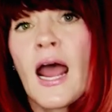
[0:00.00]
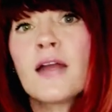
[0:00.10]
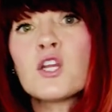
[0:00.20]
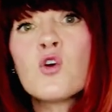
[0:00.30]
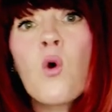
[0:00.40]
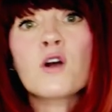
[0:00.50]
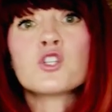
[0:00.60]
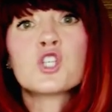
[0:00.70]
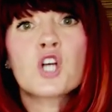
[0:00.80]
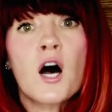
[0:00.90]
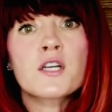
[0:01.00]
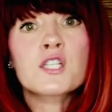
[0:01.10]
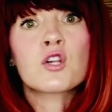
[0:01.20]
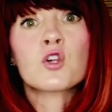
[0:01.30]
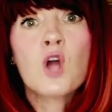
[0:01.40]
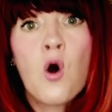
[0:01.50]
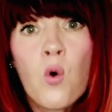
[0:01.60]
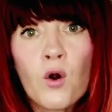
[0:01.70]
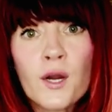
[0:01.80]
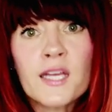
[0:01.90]
and you are just
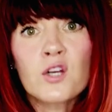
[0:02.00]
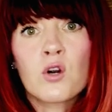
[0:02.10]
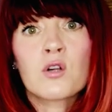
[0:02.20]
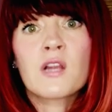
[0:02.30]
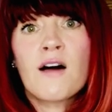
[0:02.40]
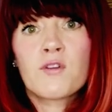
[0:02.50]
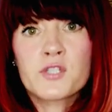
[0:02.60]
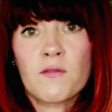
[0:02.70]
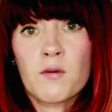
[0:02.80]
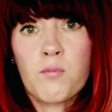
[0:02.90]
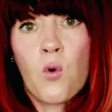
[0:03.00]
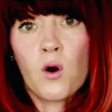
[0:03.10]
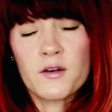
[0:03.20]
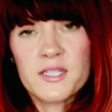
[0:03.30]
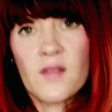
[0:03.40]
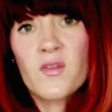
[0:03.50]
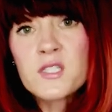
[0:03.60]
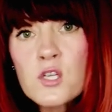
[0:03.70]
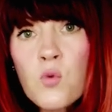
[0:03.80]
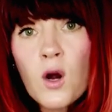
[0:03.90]
lowering your levels of importance, and
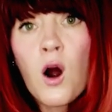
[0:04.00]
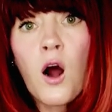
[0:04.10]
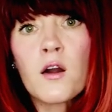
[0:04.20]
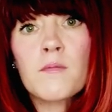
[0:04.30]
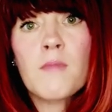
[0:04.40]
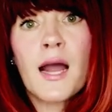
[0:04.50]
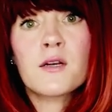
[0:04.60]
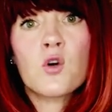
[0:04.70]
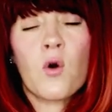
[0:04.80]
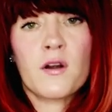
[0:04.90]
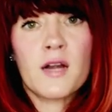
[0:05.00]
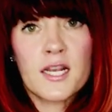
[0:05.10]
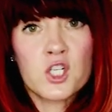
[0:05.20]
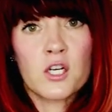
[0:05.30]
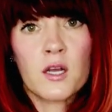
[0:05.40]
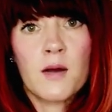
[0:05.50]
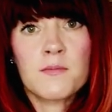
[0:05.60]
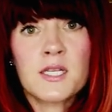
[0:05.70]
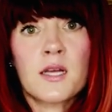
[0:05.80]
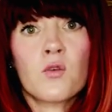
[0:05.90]
this is where heart and mind coordination
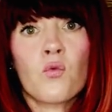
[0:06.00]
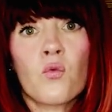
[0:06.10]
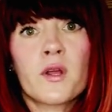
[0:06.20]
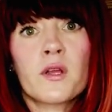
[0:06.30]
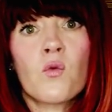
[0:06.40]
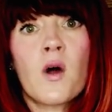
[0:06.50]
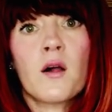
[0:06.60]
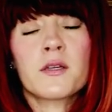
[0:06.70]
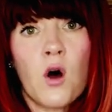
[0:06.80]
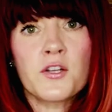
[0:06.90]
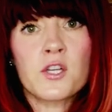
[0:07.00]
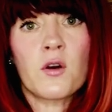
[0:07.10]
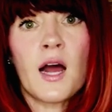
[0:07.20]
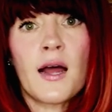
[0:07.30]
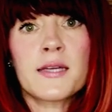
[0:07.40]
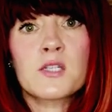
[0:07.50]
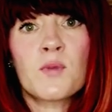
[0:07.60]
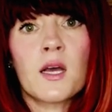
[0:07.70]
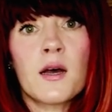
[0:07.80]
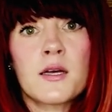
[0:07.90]
comes in really well also, guys,
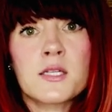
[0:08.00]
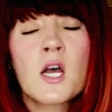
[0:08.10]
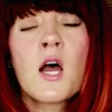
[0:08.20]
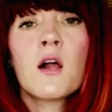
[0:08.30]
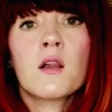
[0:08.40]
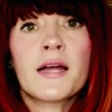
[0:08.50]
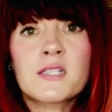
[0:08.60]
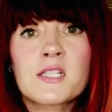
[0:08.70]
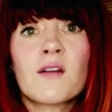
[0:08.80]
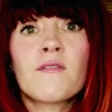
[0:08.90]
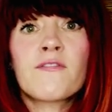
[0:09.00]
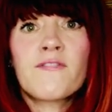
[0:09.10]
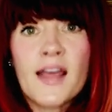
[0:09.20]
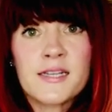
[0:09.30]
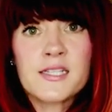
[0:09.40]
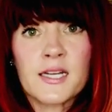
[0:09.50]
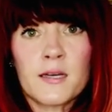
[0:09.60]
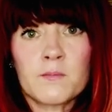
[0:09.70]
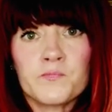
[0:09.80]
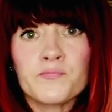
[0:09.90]
because let's face
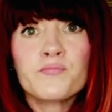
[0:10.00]
it,